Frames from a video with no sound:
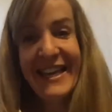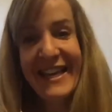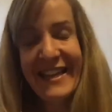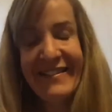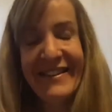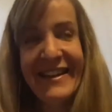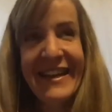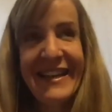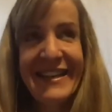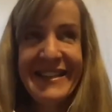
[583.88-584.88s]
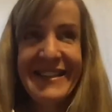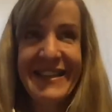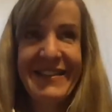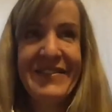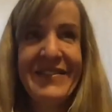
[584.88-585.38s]
you know.
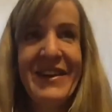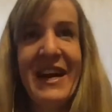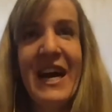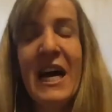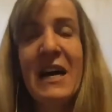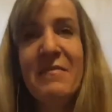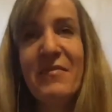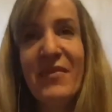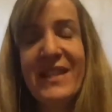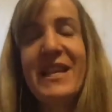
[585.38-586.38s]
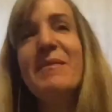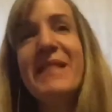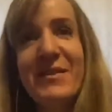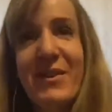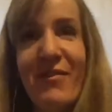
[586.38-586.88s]
So
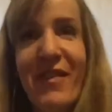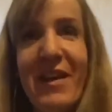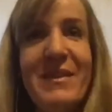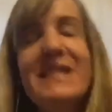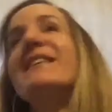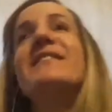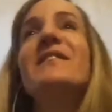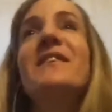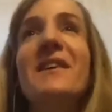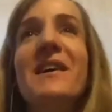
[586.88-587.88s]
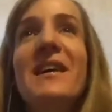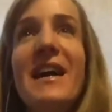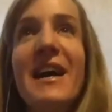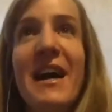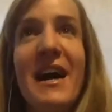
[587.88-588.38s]
that's what her family said to her.
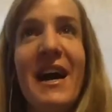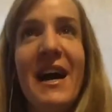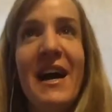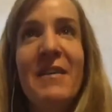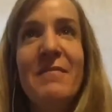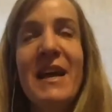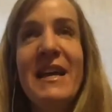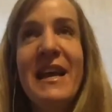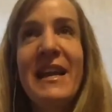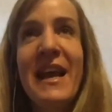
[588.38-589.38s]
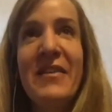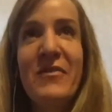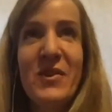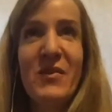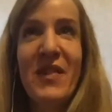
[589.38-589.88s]
And I
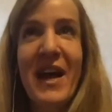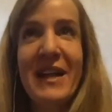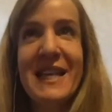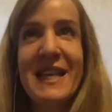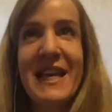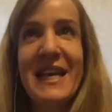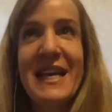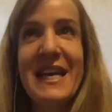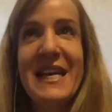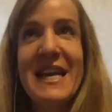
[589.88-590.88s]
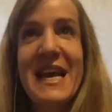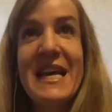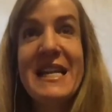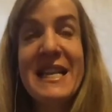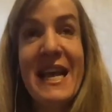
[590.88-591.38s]
don't know that that's
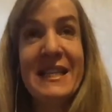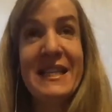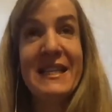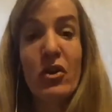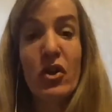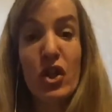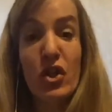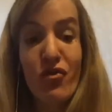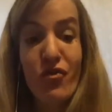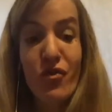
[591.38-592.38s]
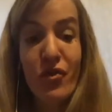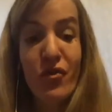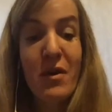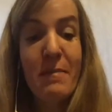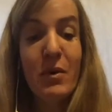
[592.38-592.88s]
necessarily
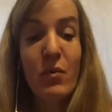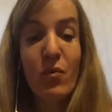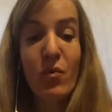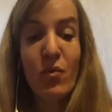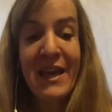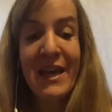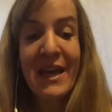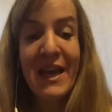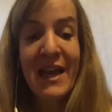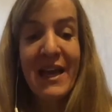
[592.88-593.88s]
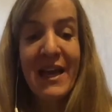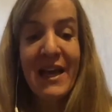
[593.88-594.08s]
true, but we